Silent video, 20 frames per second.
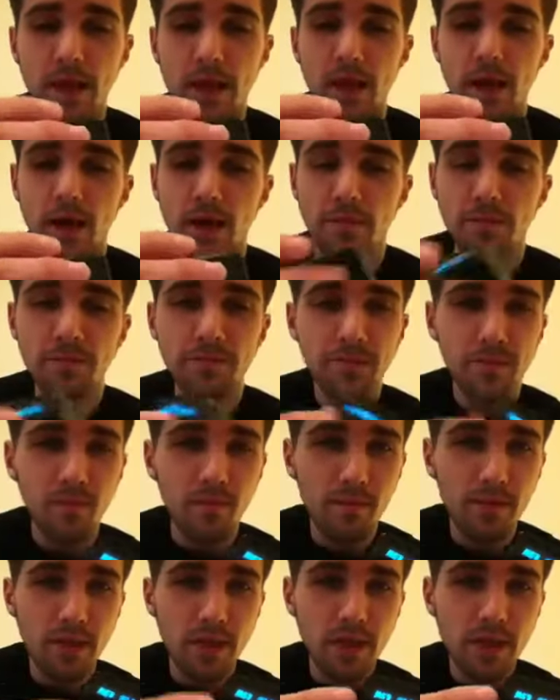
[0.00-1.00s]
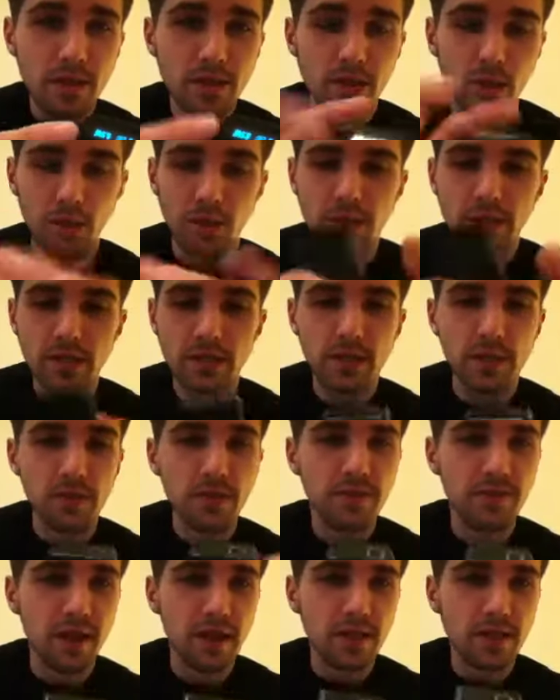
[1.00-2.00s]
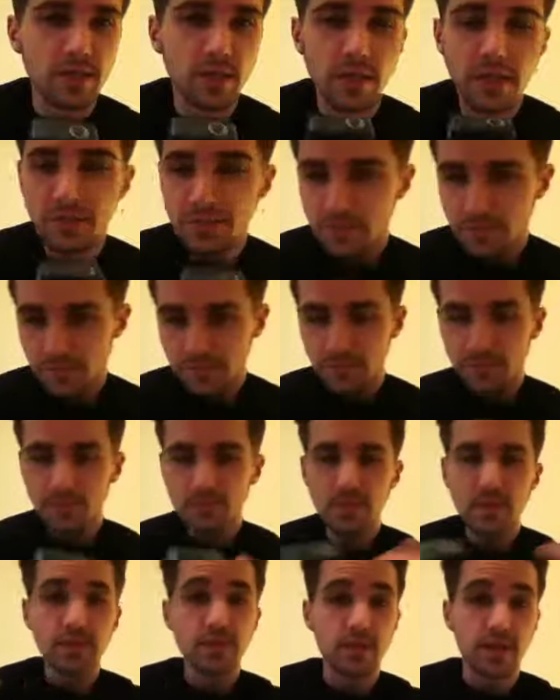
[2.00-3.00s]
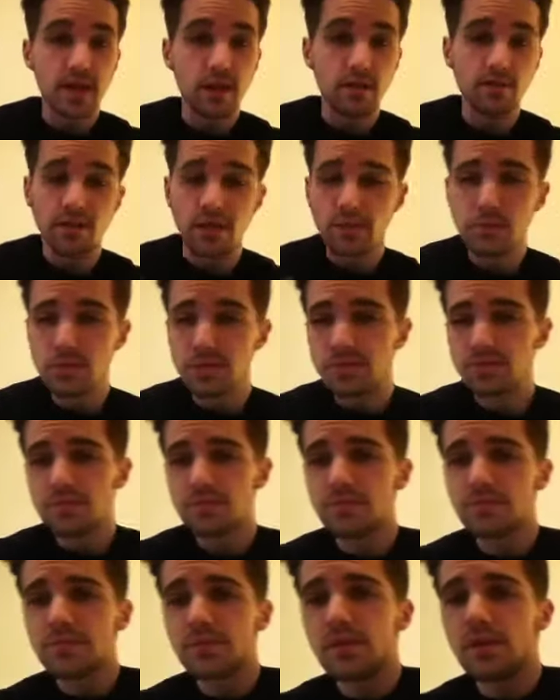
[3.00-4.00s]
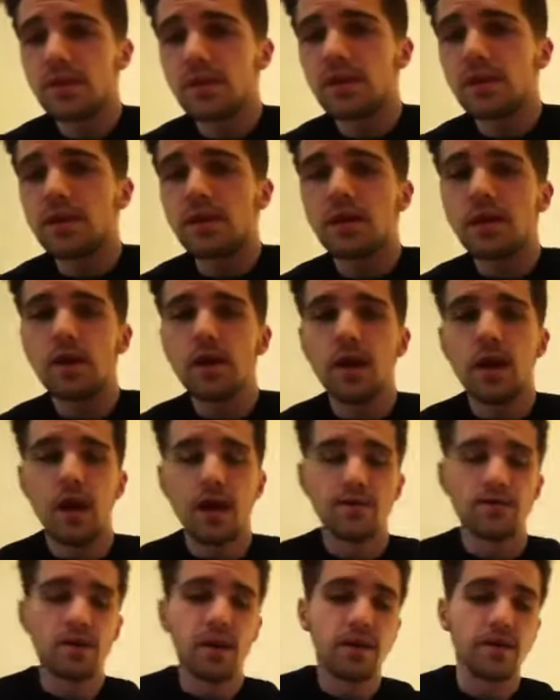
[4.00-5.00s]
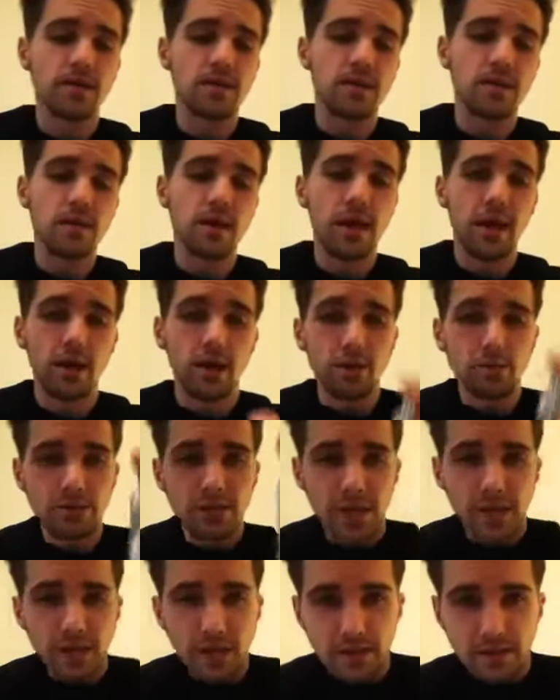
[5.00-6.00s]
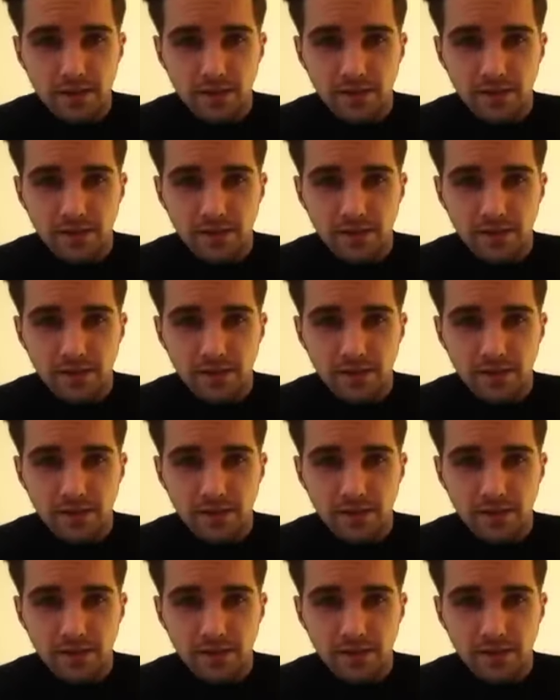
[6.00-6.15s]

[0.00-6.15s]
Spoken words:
So we're going to screw a device on it. See how it vapes. I've got the Aerotink.